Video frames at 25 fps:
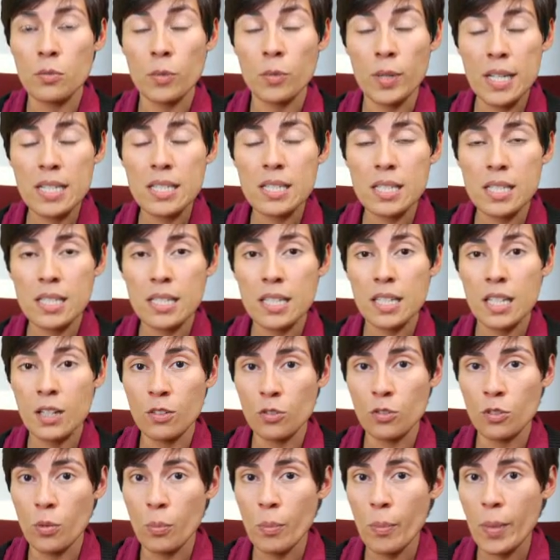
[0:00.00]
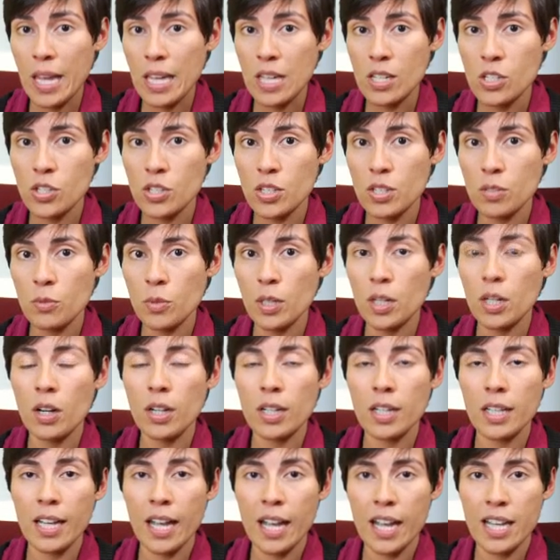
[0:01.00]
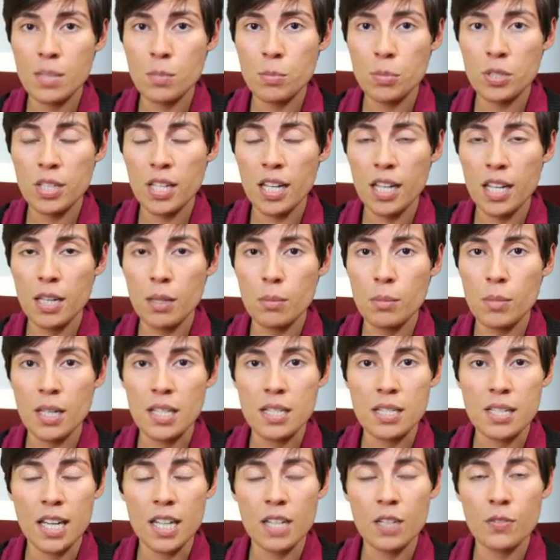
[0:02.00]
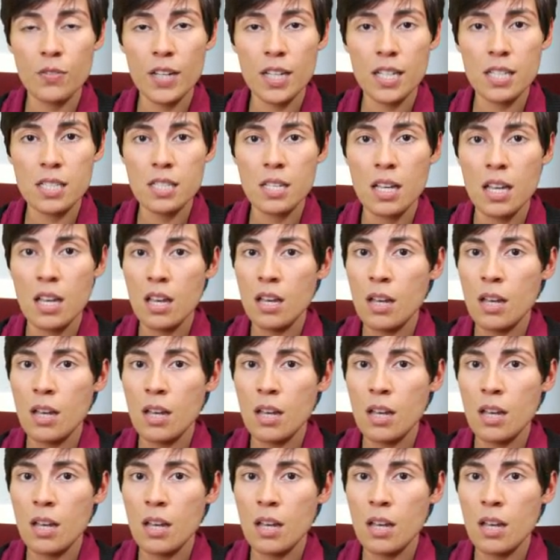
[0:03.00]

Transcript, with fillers: recent information regarding aspartame and side effects,